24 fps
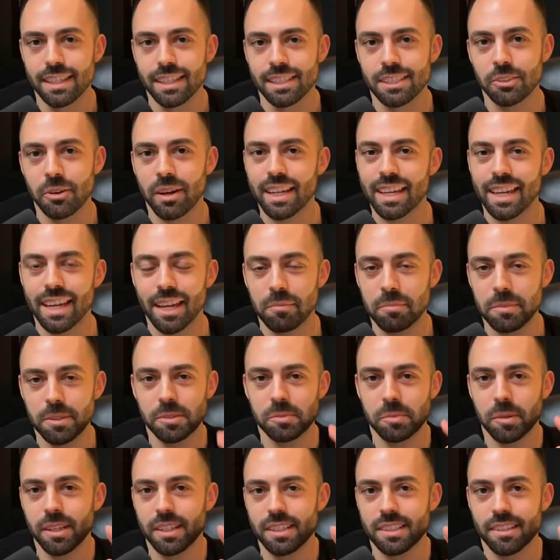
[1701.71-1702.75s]
So I can't be
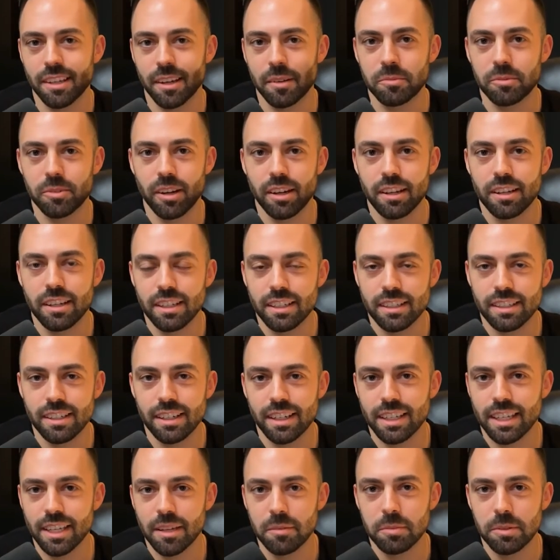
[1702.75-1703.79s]
spending time writing.
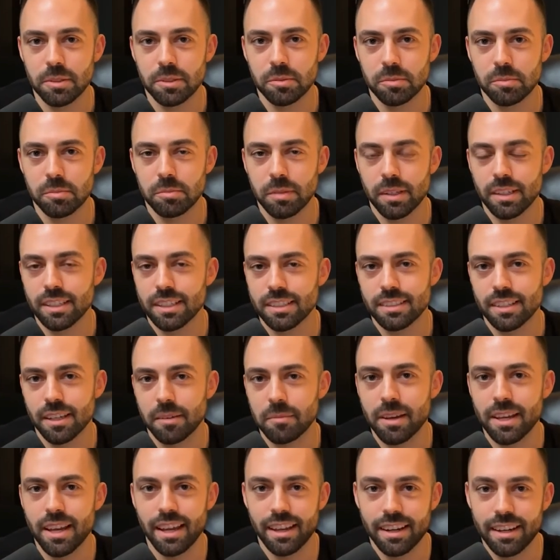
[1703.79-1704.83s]
I can't be spending
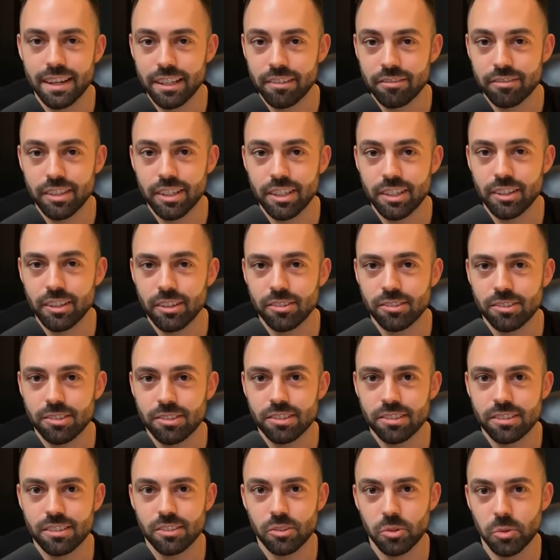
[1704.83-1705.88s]
time editing
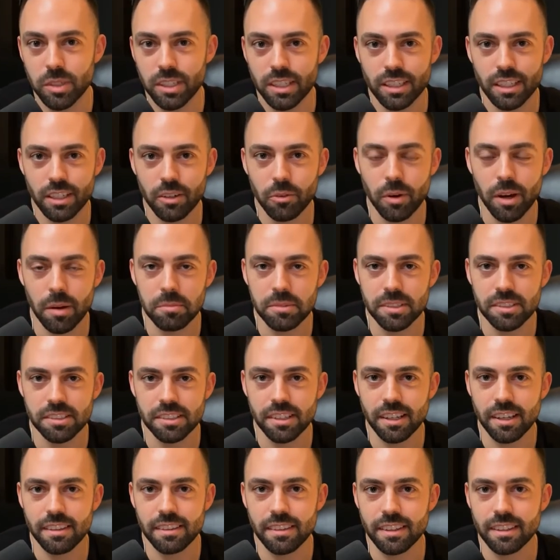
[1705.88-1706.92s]
videos, tweaking web
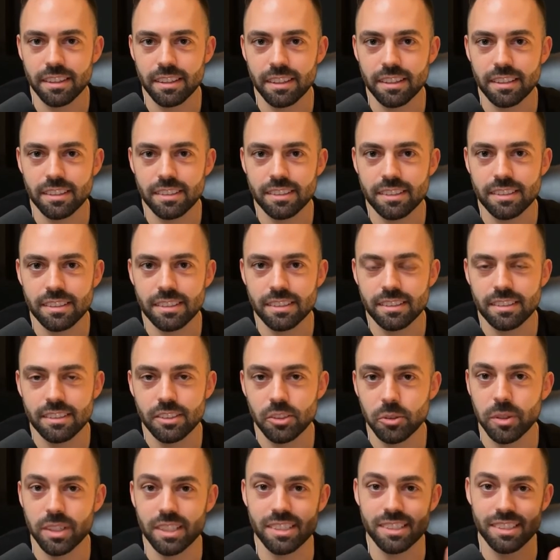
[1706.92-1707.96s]
design things,
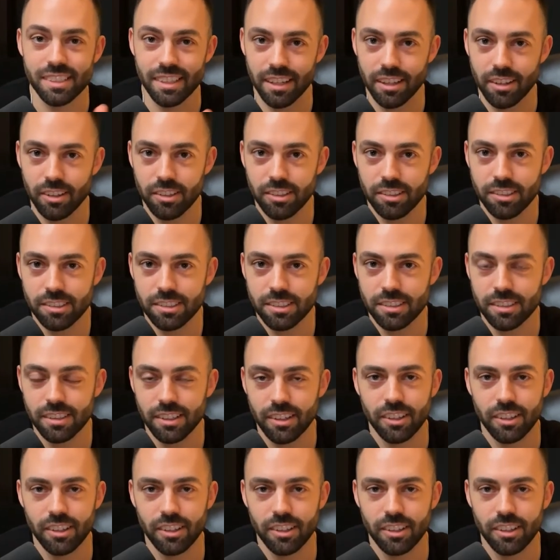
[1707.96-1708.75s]
doing sales.